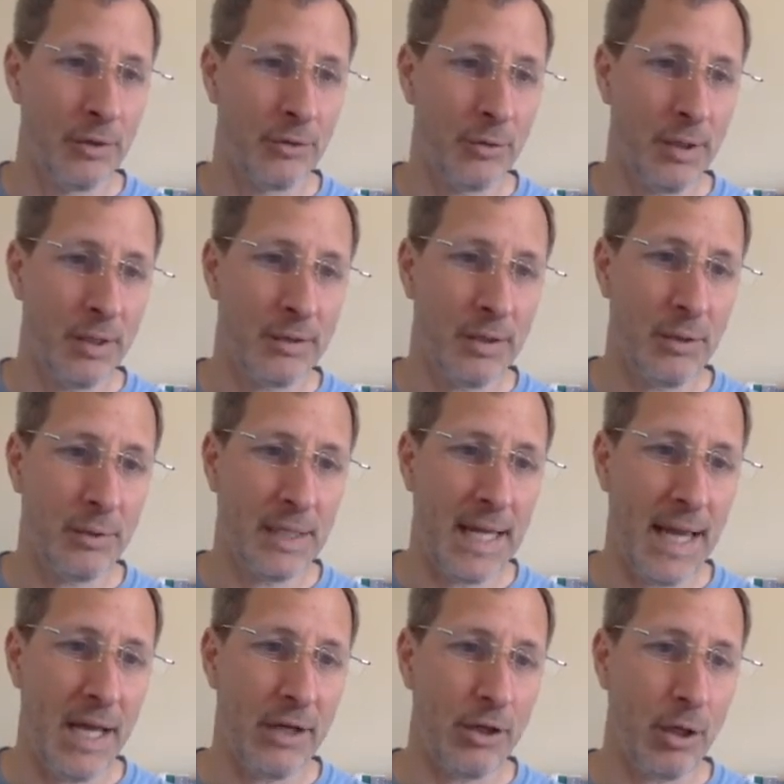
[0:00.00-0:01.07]
So that's how the
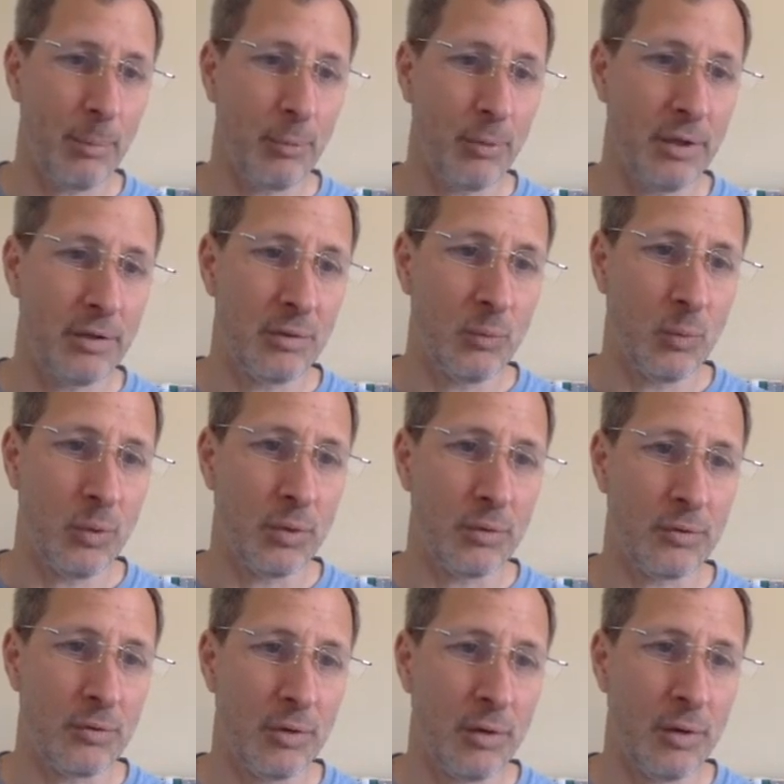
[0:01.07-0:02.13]
add operation
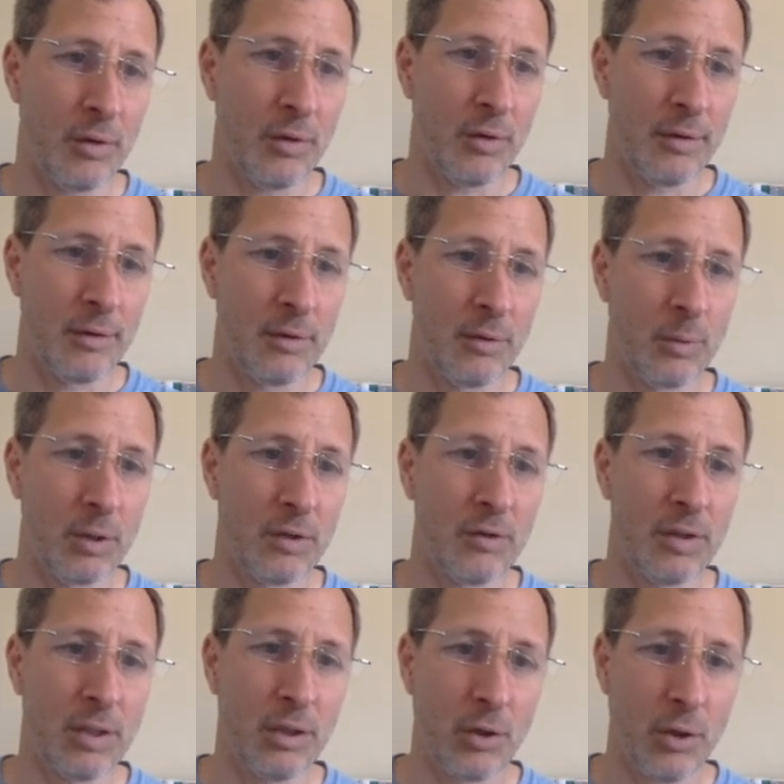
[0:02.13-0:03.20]
works. We
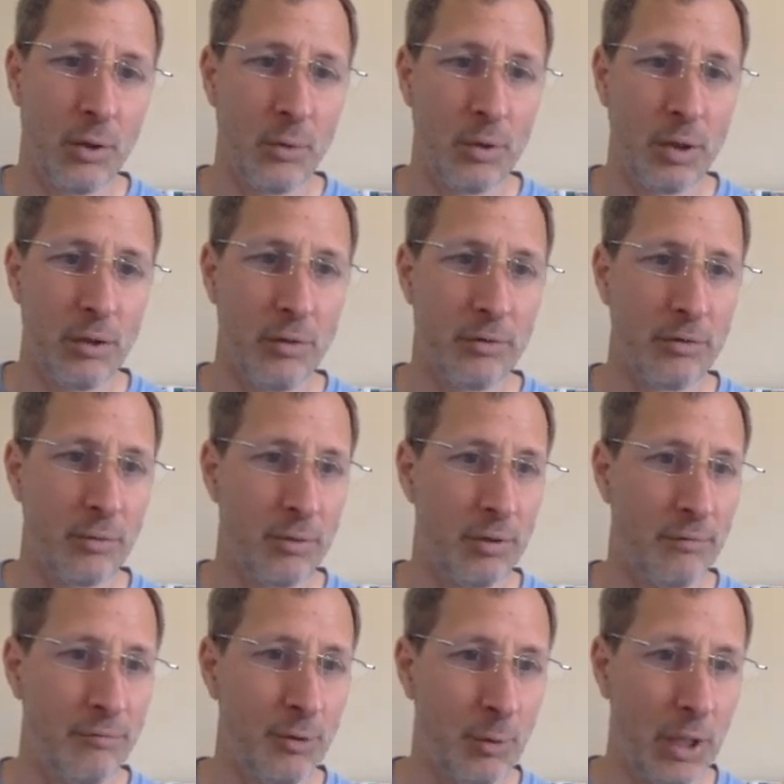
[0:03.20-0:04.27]
can see the code here. It's
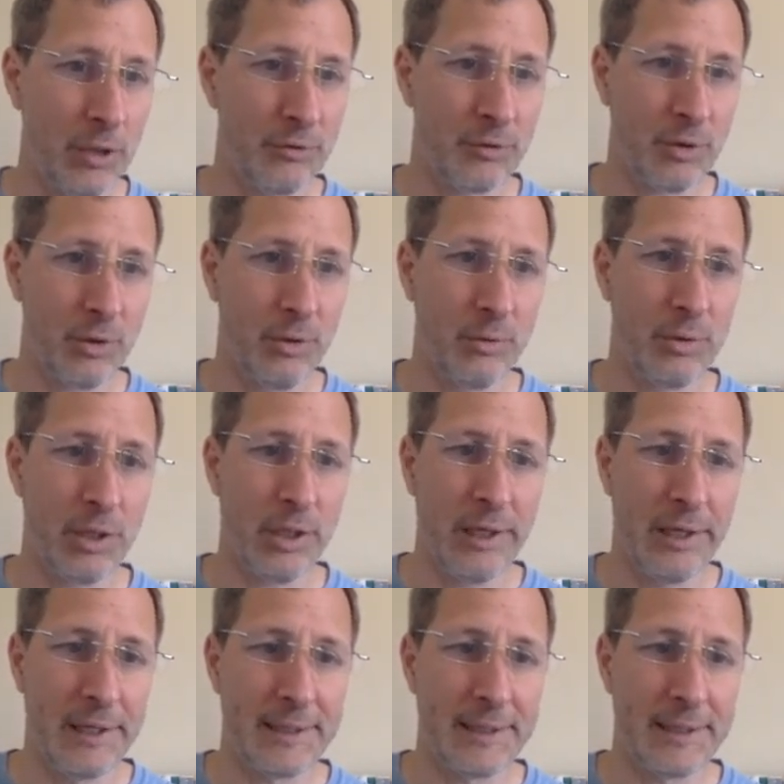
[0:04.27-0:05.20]
only a few lines of code.